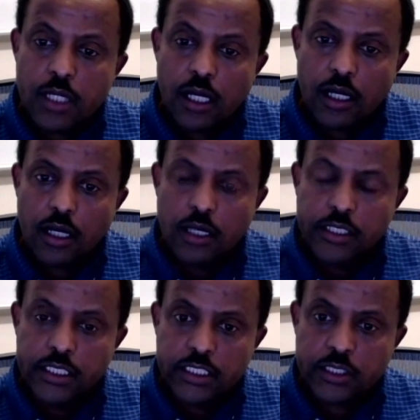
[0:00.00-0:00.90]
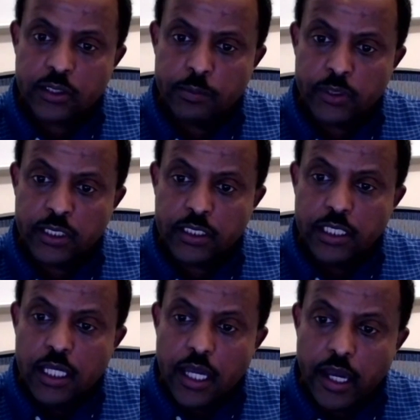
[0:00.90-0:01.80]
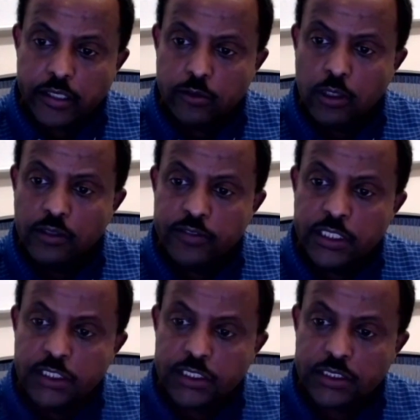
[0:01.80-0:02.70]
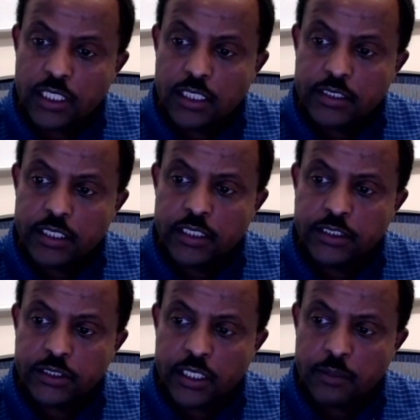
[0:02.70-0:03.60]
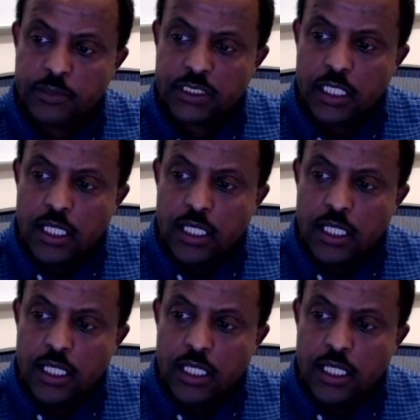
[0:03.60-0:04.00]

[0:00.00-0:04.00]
uh, distributed at twelve inch uh, tillage depths